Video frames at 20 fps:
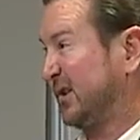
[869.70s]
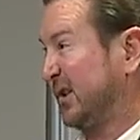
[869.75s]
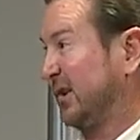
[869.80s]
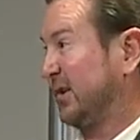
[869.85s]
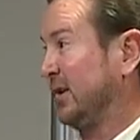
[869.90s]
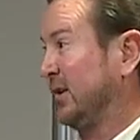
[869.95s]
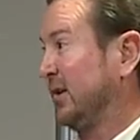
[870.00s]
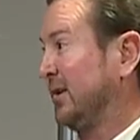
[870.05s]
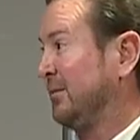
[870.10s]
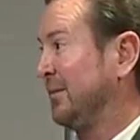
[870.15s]

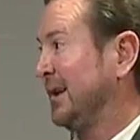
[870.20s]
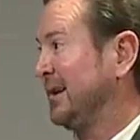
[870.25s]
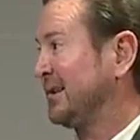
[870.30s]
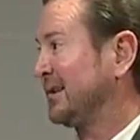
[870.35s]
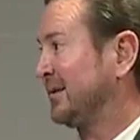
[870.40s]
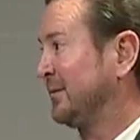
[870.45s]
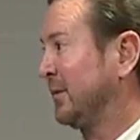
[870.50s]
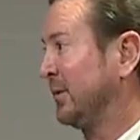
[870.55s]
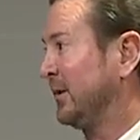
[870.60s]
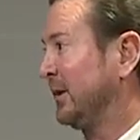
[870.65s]
third at
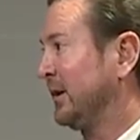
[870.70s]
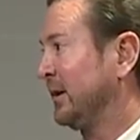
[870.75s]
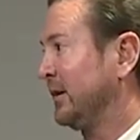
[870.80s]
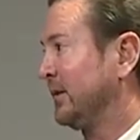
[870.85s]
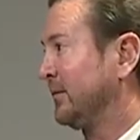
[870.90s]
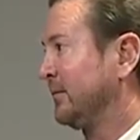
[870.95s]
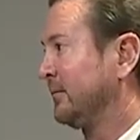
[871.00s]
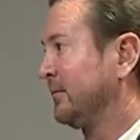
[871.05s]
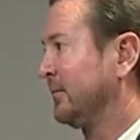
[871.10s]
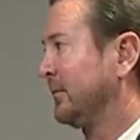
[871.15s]
Mesa
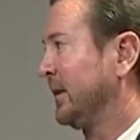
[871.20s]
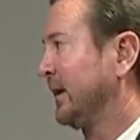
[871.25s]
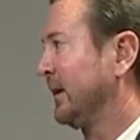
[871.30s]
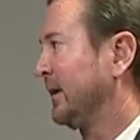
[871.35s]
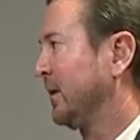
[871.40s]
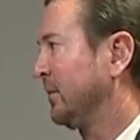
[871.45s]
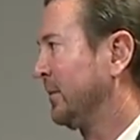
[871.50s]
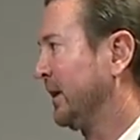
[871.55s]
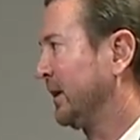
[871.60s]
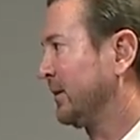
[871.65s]
Marin in
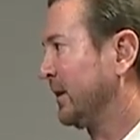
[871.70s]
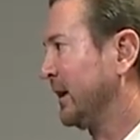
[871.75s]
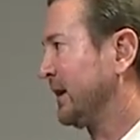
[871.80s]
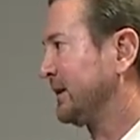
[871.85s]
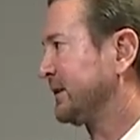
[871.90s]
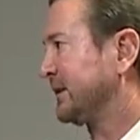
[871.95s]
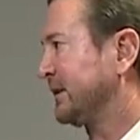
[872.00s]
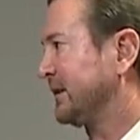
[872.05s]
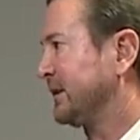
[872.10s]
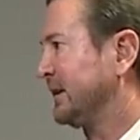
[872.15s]
the big
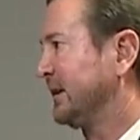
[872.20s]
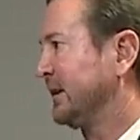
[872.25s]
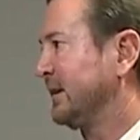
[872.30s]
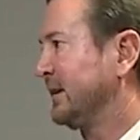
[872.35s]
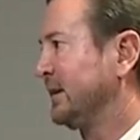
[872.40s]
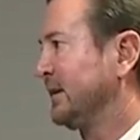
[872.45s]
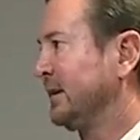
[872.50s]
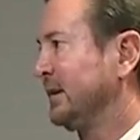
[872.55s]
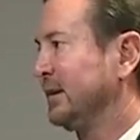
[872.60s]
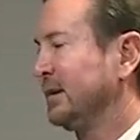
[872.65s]
race at the end
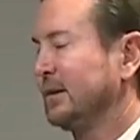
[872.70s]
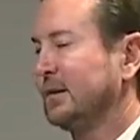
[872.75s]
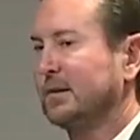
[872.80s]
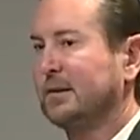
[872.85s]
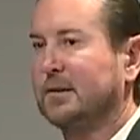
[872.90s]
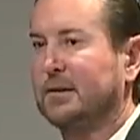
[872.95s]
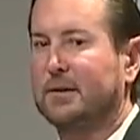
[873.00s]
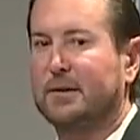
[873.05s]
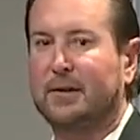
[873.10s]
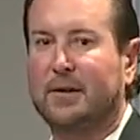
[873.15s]
of the
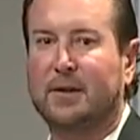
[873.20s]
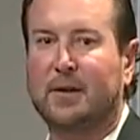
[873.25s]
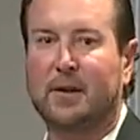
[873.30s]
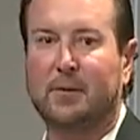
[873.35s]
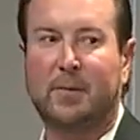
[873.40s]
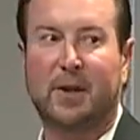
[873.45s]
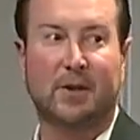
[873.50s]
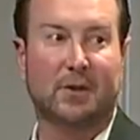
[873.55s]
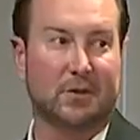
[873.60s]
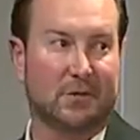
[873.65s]
year, uh,
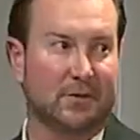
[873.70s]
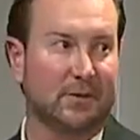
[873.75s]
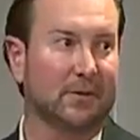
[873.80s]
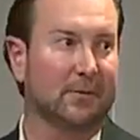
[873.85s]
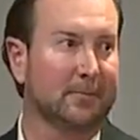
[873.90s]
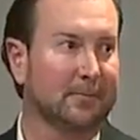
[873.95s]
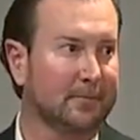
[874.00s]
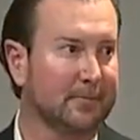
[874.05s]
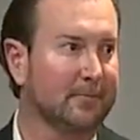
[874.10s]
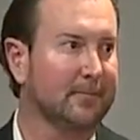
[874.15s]
Bakersfield.
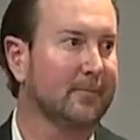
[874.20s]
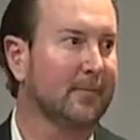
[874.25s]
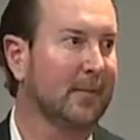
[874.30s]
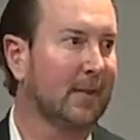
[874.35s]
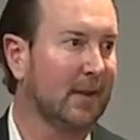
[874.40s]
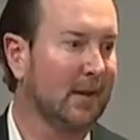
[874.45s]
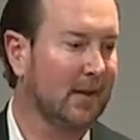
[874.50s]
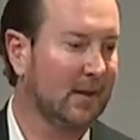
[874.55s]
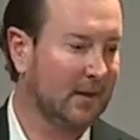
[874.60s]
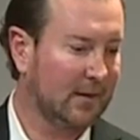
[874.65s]

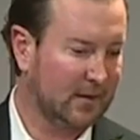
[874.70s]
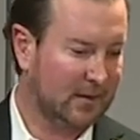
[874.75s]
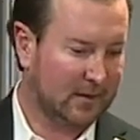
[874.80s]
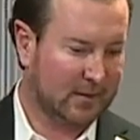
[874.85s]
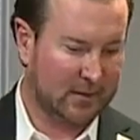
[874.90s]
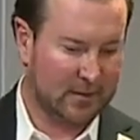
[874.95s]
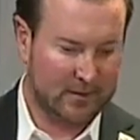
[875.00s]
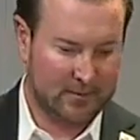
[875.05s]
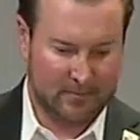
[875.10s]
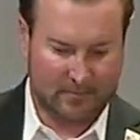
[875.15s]

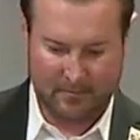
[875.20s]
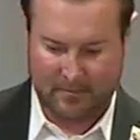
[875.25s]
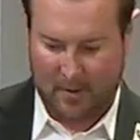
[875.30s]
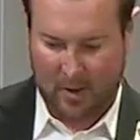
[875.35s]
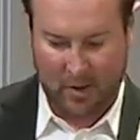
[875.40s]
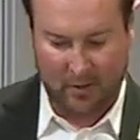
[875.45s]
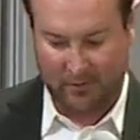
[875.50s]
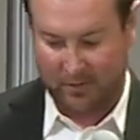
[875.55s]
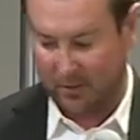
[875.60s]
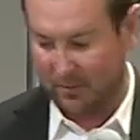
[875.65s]
Um,
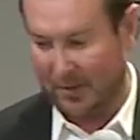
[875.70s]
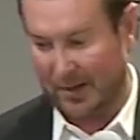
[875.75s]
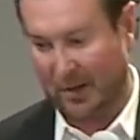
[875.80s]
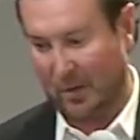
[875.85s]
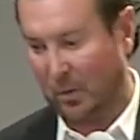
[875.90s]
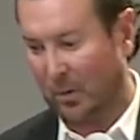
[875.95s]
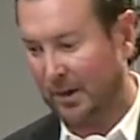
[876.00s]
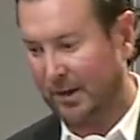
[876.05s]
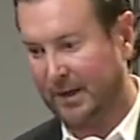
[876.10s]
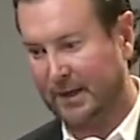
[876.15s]
Harvick might have
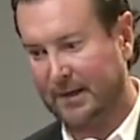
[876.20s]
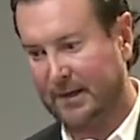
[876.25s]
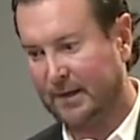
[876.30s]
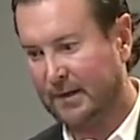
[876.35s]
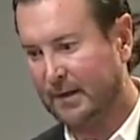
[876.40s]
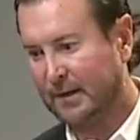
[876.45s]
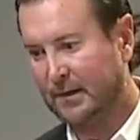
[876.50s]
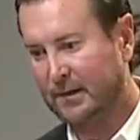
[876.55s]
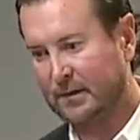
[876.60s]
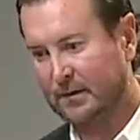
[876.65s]
won that
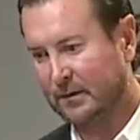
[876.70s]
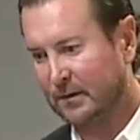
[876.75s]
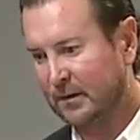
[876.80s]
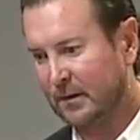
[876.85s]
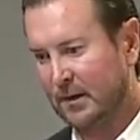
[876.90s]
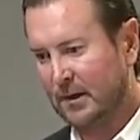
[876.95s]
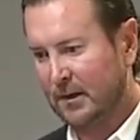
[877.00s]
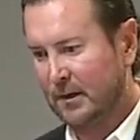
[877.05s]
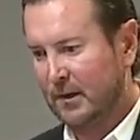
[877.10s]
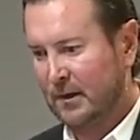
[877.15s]
night, or
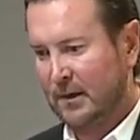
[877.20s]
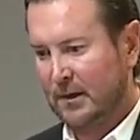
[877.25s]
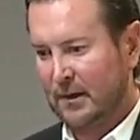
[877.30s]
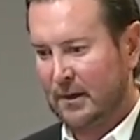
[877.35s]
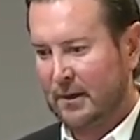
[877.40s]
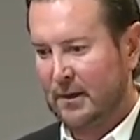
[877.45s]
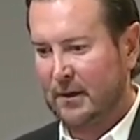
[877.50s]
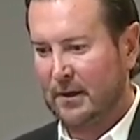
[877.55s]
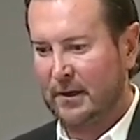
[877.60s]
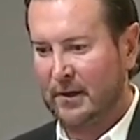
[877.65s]

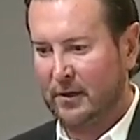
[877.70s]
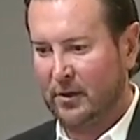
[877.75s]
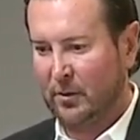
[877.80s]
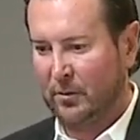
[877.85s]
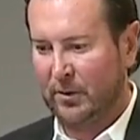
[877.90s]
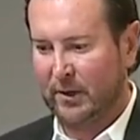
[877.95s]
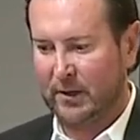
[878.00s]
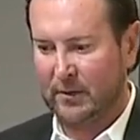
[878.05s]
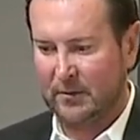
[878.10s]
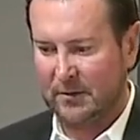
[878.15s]
uh,
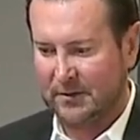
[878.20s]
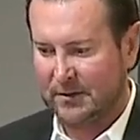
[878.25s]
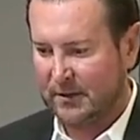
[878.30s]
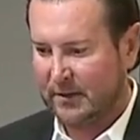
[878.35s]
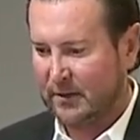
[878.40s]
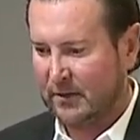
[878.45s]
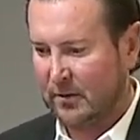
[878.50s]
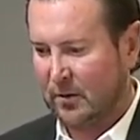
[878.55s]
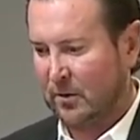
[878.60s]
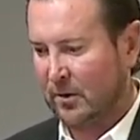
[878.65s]
was
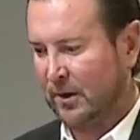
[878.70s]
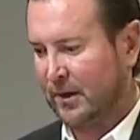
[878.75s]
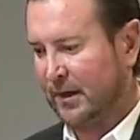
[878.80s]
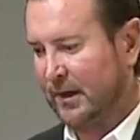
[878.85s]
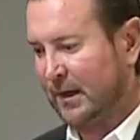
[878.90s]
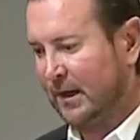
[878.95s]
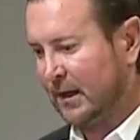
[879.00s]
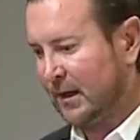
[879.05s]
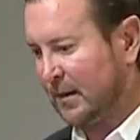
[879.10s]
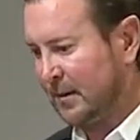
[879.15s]
there.
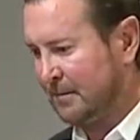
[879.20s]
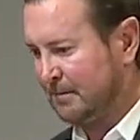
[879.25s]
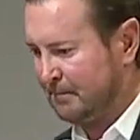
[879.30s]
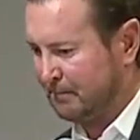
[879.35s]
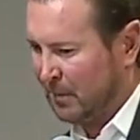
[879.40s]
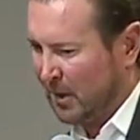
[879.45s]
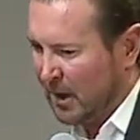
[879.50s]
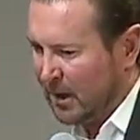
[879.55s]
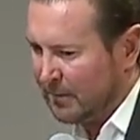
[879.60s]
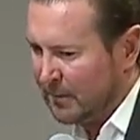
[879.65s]
Hornaday
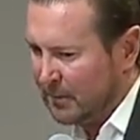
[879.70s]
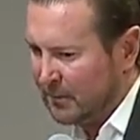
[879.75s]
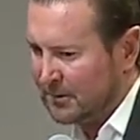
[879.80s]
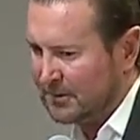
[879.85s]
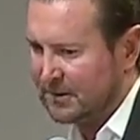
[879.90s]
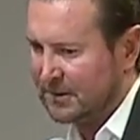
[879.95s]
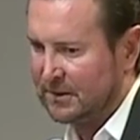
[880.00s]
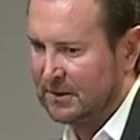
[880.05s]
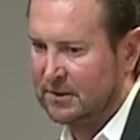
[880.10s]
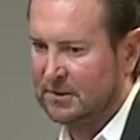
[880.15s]
probably
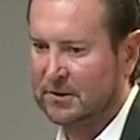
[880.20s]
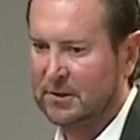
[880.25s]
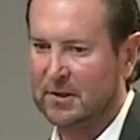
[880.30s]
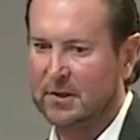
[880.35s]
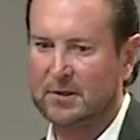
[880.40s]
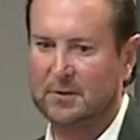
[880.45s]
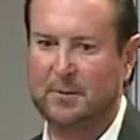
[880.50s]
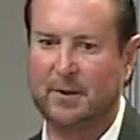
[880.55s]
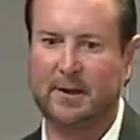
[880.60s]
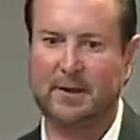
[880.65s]
was in the
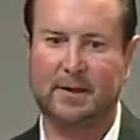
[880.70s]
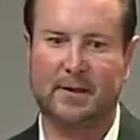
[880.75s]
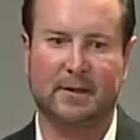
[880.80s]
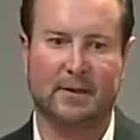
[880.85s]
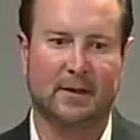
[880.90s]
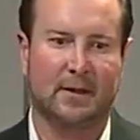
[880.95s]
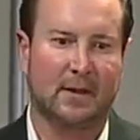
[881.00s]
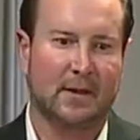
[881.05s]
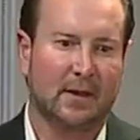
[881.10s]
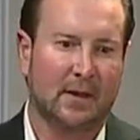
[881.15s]
trucks by
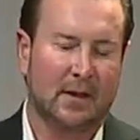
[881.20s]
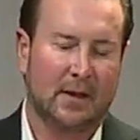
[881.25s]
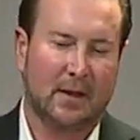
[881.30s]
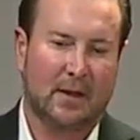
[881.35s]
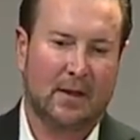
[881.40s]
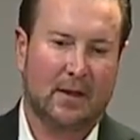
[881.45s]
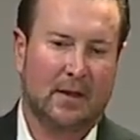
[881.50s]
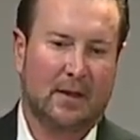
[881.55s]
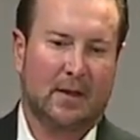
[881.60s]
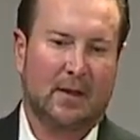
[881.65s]
then.
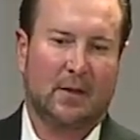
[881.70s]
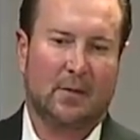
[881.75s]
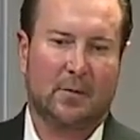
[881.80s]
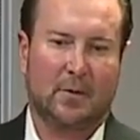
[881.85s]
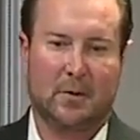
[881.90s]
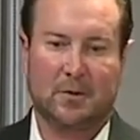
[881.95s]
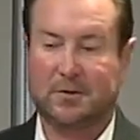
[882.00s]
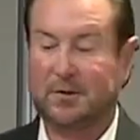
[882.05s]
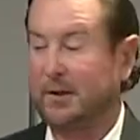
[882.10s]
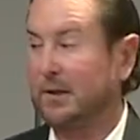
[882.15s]

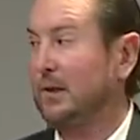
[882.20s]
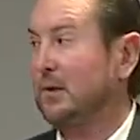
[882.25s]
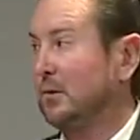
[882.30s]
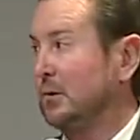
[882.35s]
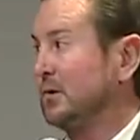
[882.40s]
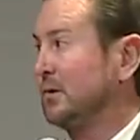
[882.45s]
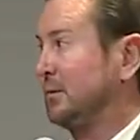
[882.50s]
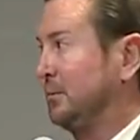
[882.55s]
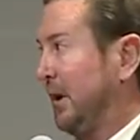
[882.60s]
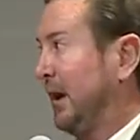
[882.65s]
But it was like it
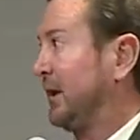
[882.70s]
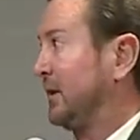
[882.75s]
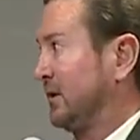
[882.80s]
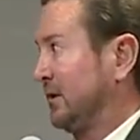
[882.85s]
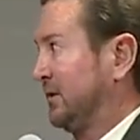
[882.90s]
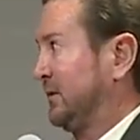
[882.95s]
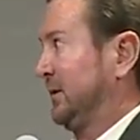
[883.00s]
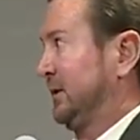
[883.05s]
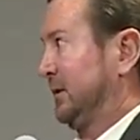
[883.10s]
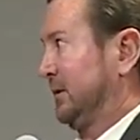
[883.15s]
was
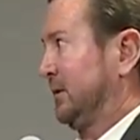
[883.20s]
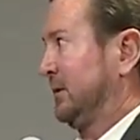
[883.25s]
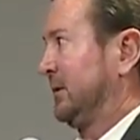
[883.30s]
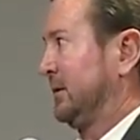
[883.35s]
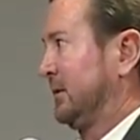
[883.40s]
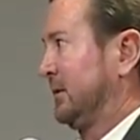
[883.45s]
Bakersfield.